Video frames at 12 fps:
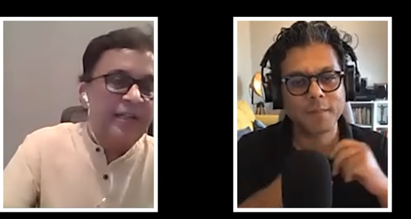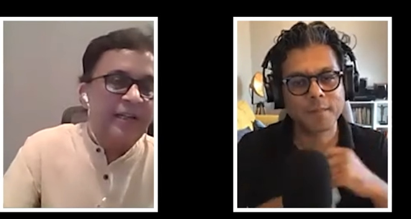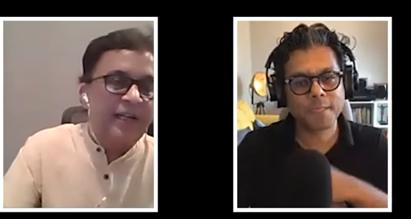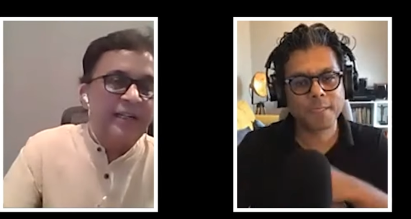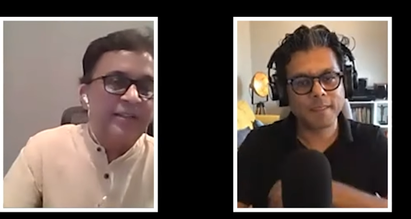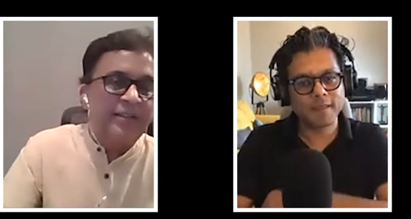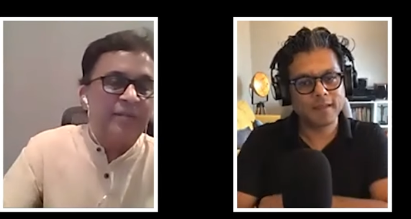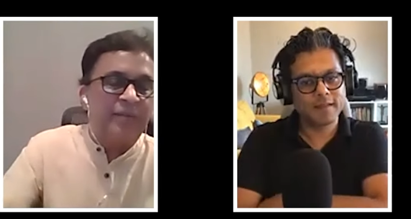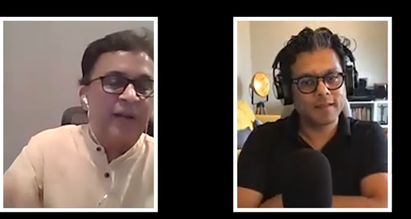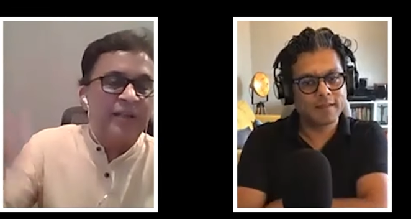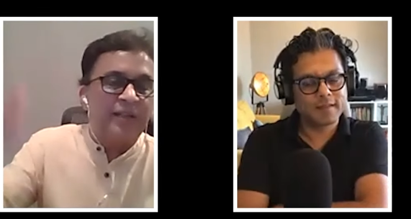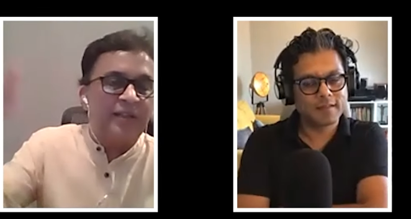Speaker 1: entry
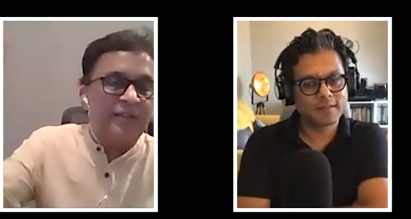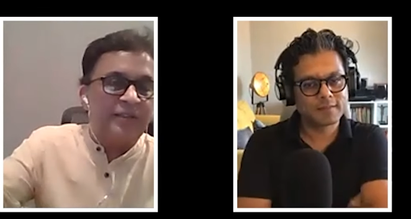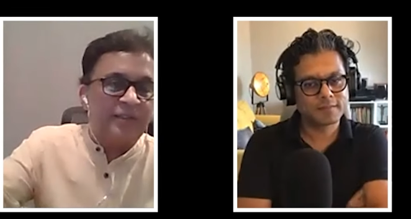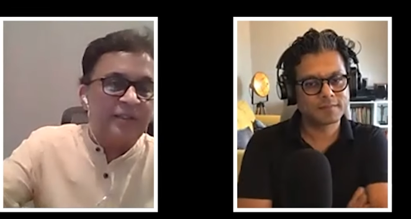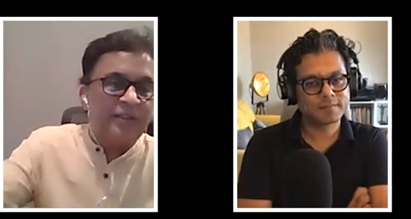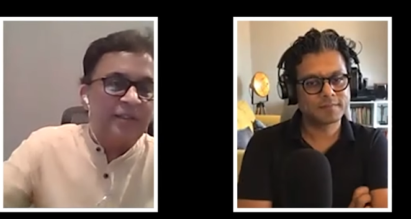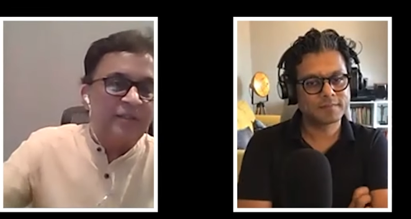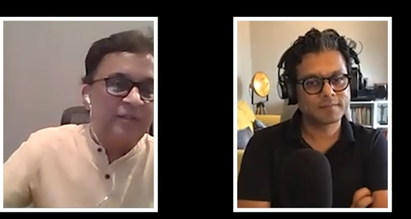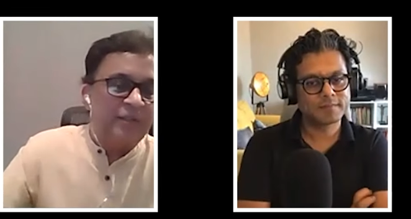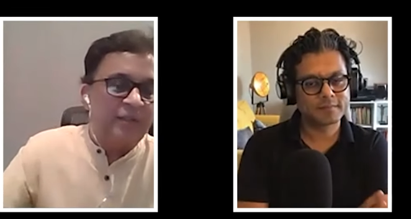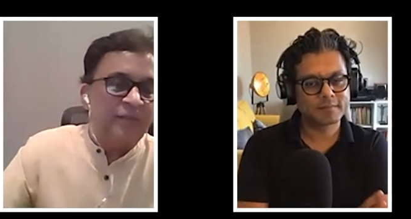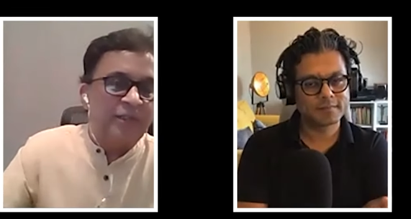barriers,
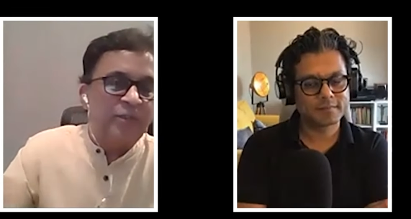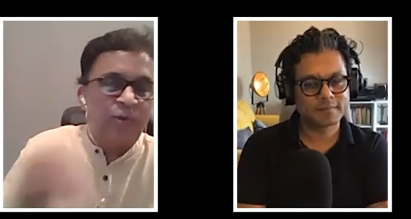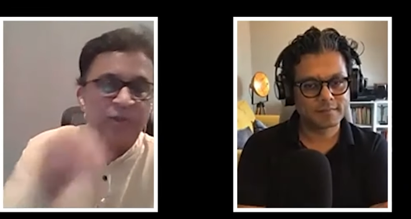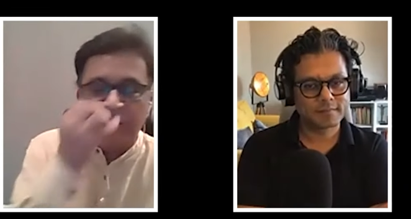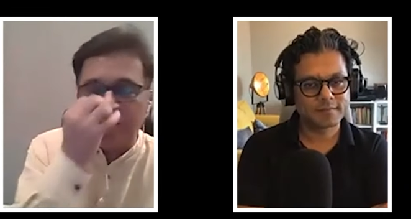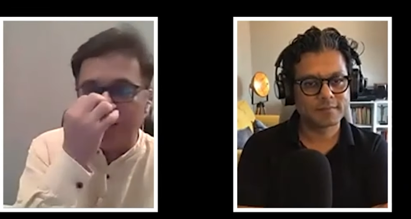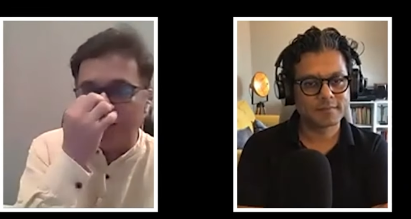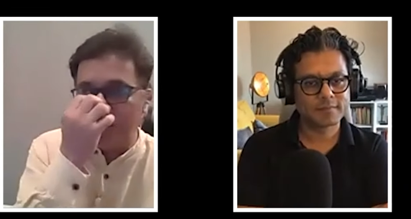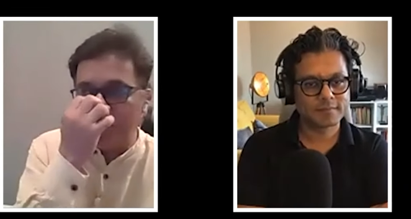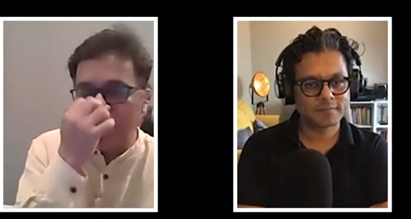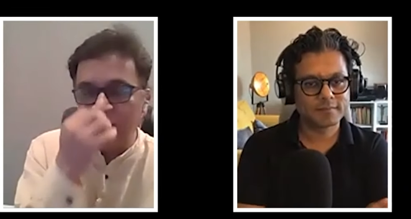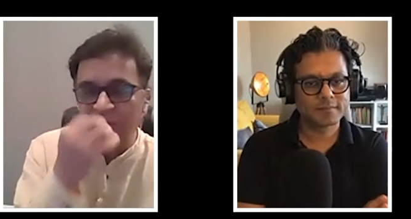which would take,
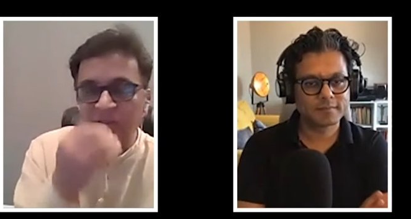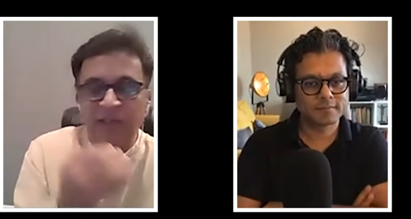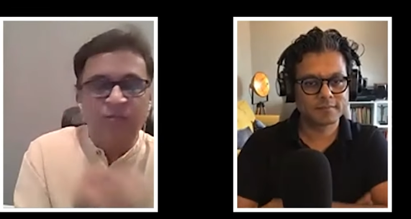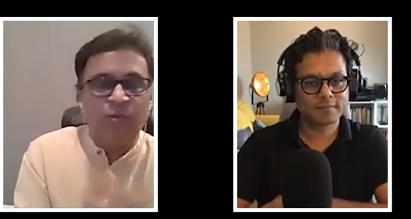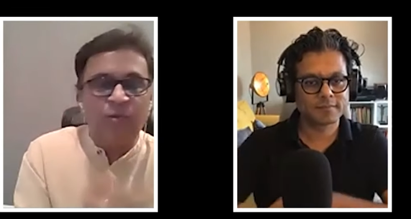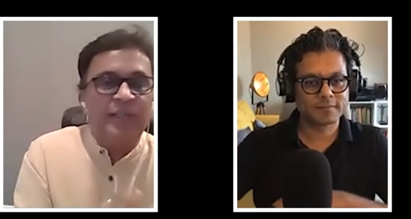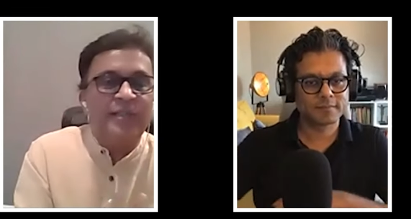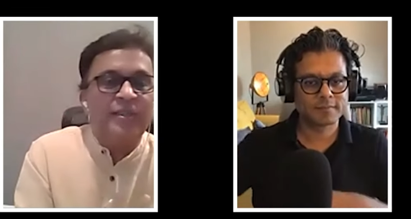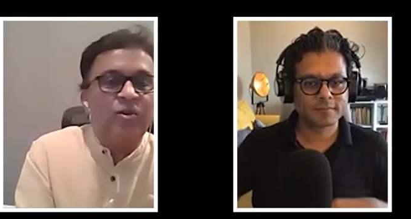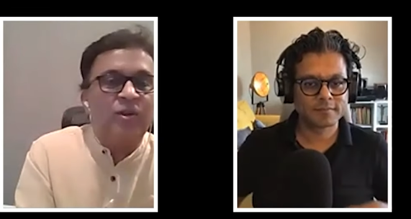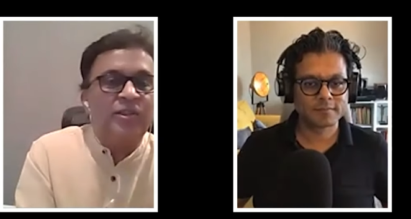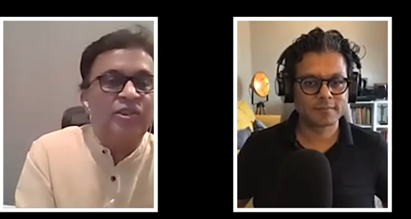it would take
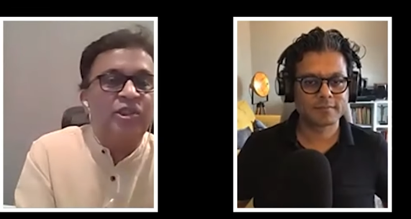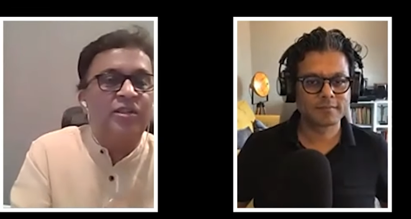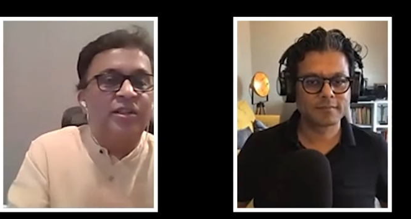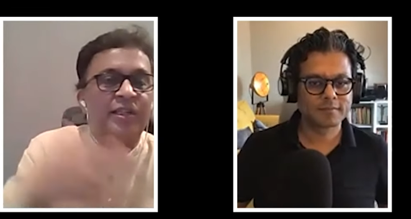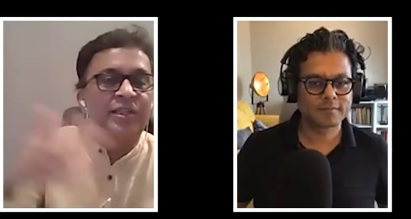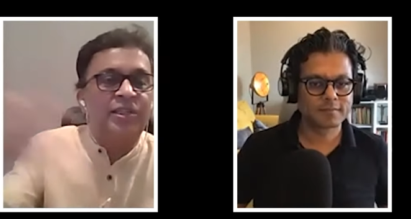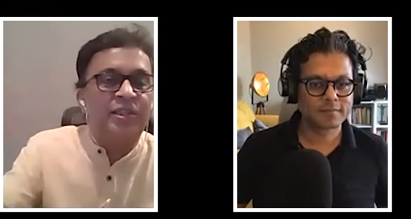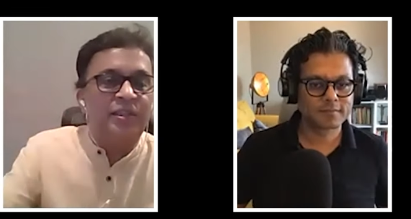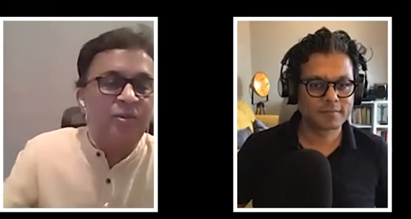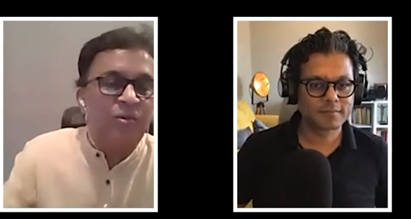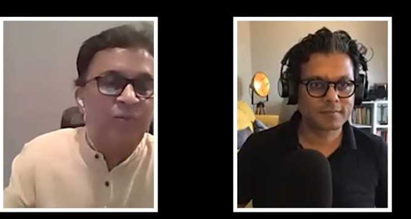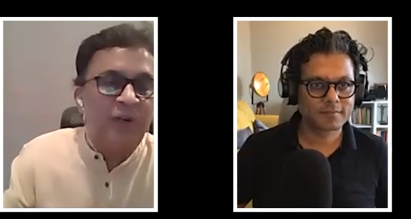you a generation
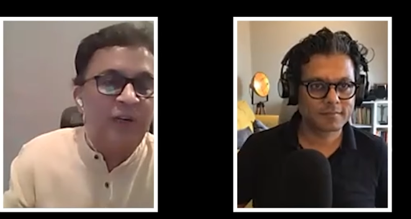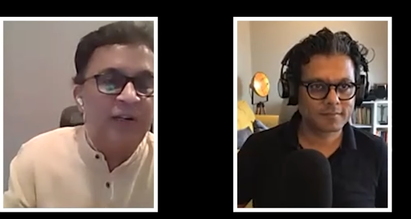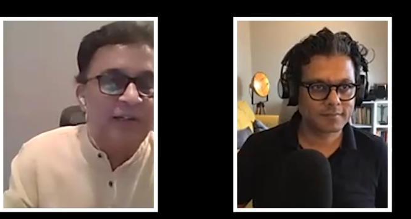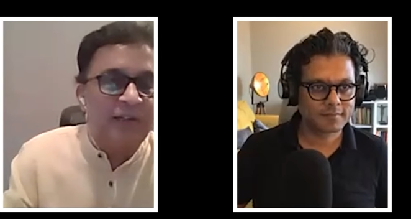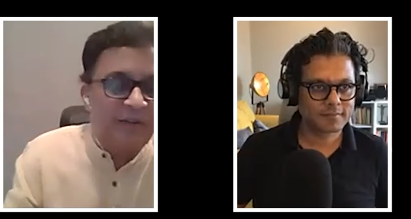to build.